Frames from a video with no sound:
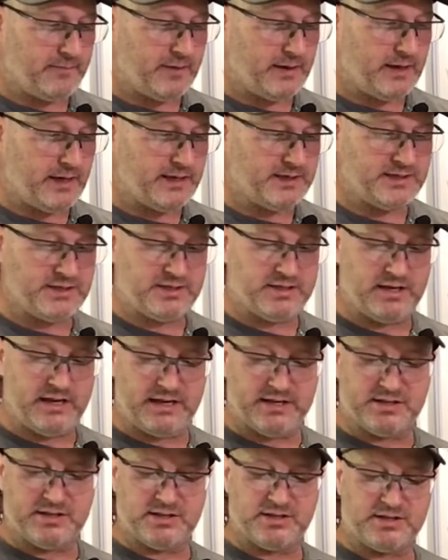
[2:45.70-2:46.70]
this
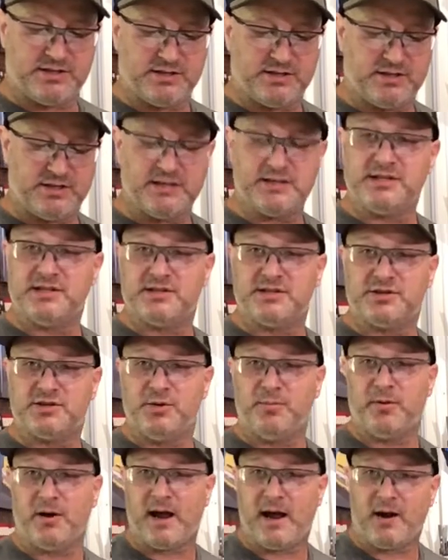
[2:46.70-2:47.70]
is a
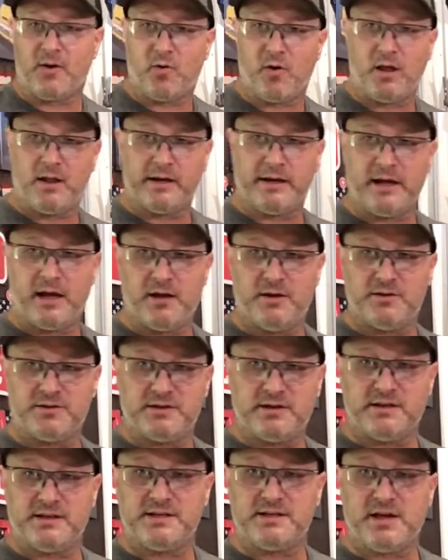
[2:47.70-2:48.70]
super high quality hose.
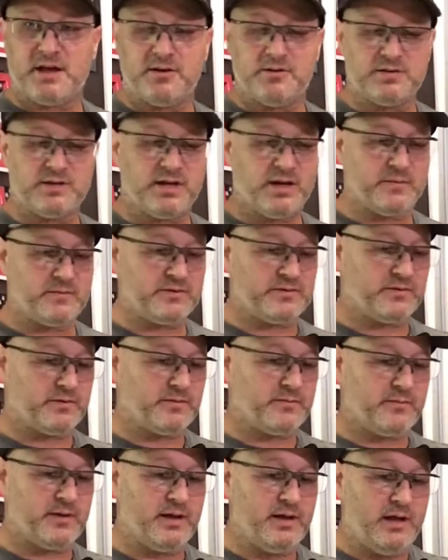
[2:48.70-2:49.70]
Now this hose comes
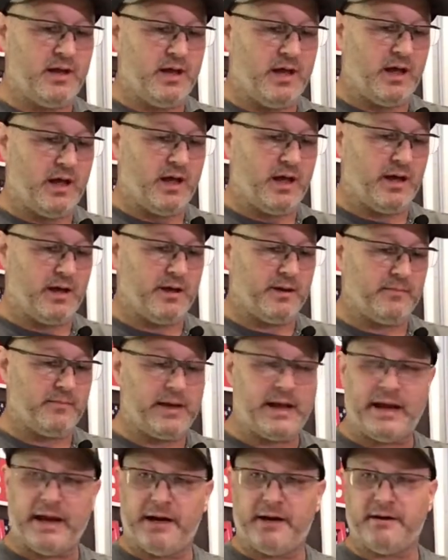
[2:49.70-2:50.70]
from
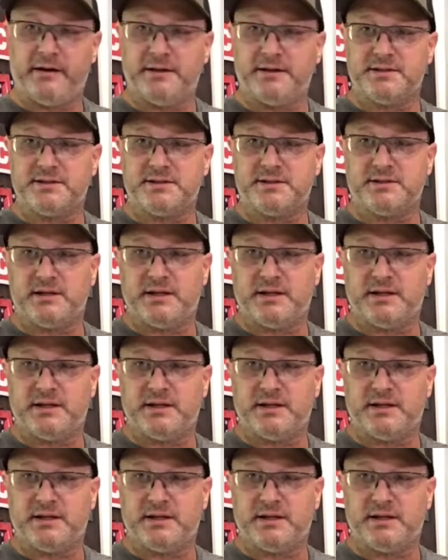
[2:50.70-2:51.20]
Harris.